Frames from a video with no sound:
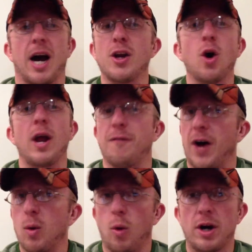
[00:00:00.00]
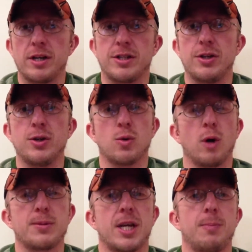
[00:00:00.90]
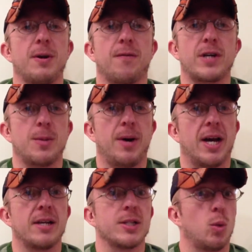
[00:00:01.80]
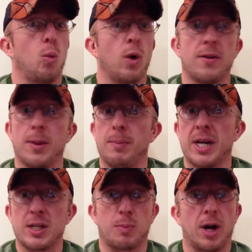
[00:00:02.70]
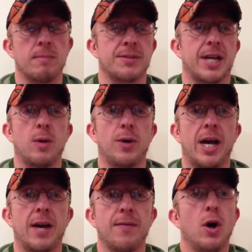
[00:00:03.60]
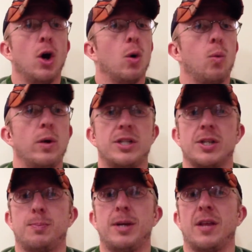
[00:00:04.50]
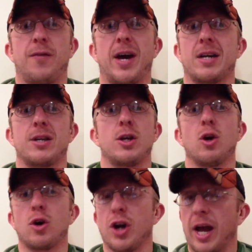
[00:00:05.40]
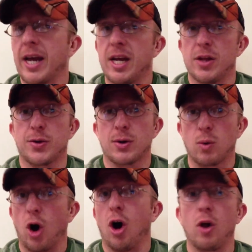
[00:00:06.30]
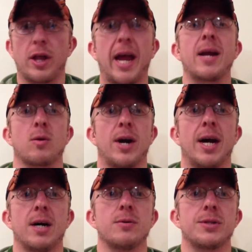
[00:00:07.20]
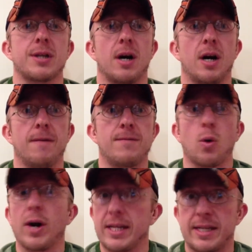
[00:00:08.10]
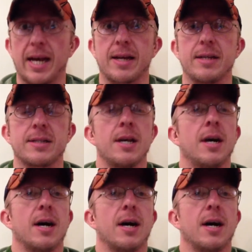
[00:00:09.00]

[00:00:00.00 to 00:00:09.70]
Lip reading: I know if I wanted to do rope skipping for Tabatas, one of the biggest problems I would have would just be the fact, could I get through all 8 rounds of 20 seconds,